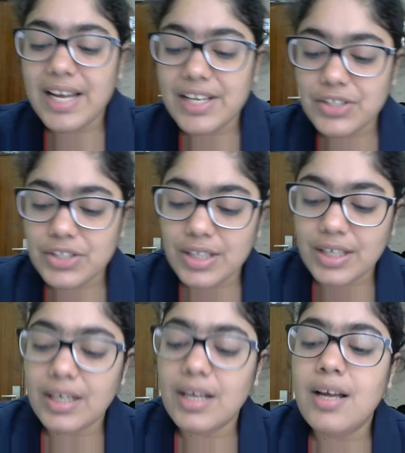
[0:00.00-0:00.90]

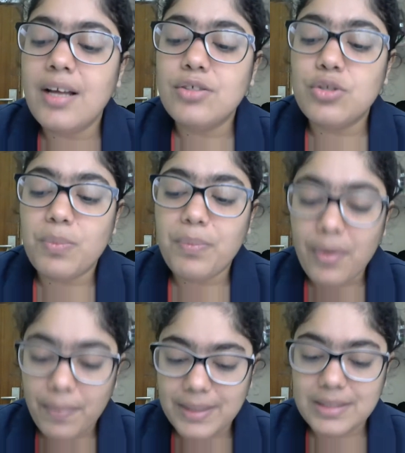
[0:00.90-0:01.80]
injury to
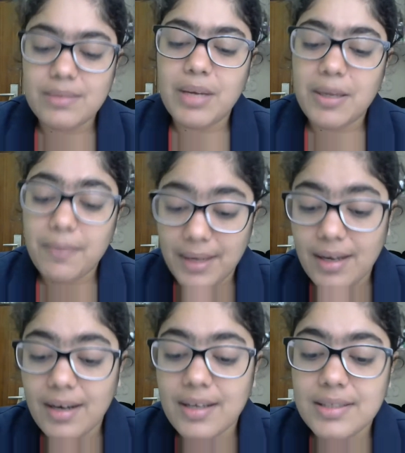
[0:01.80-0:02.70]
property may be
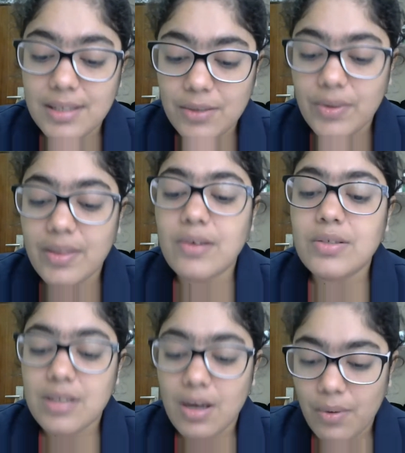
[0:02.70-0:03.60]
arrested
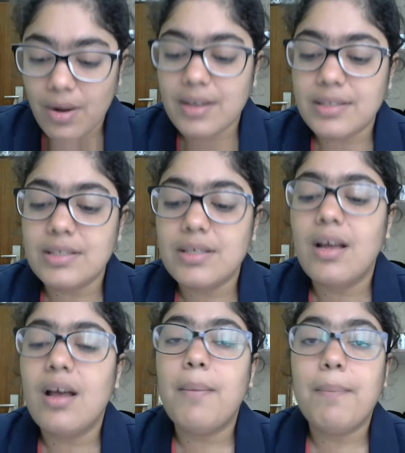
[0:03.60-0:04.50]
without a warrant
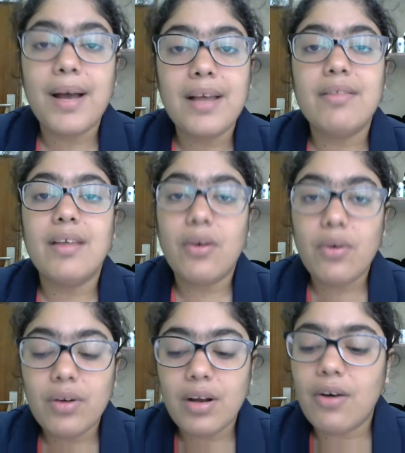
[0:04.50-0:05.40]
by the
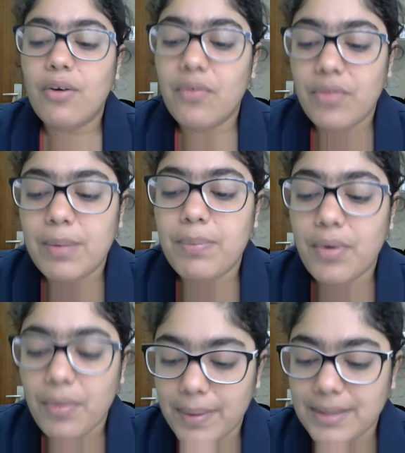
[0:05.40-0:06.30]
owner of the
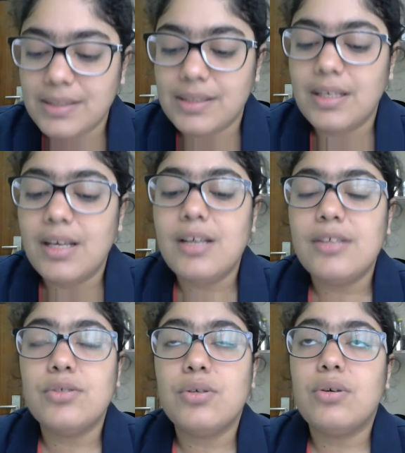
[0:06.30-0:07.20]
property.
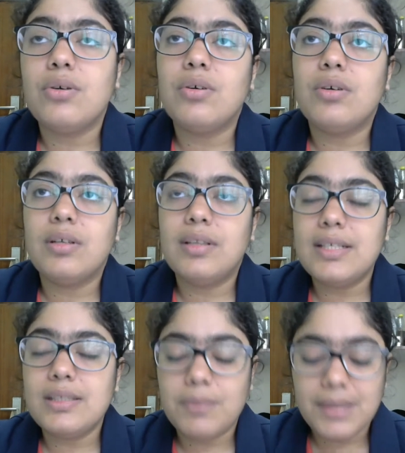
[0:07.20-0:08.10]
So
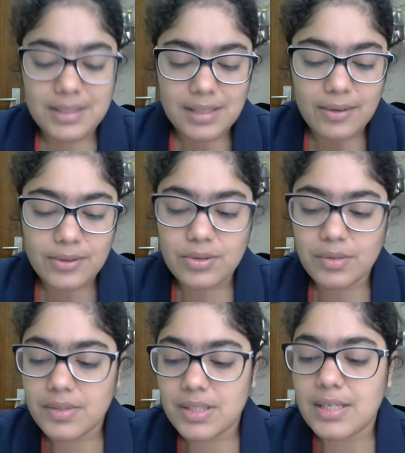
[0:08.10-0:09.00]
this makes a lot
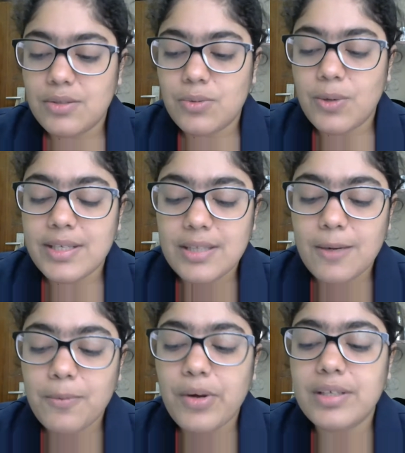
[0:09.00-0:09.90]
of sense, where
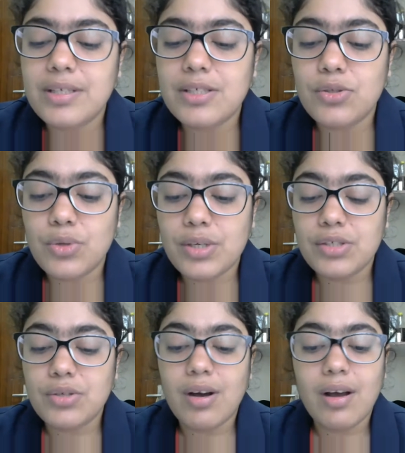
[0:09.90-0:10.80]
someone
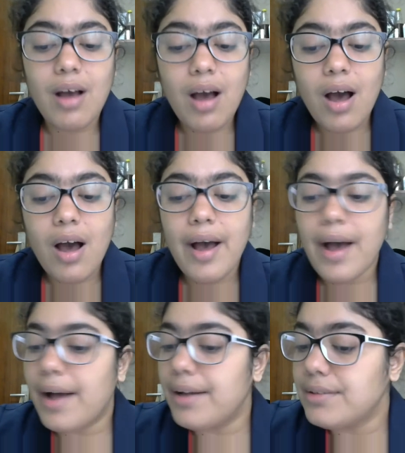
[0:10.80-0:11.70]
destroys your car
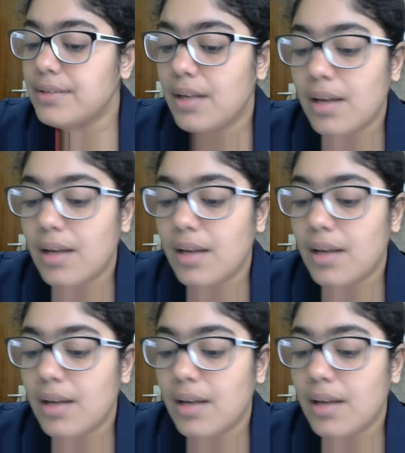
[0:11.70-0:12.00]
and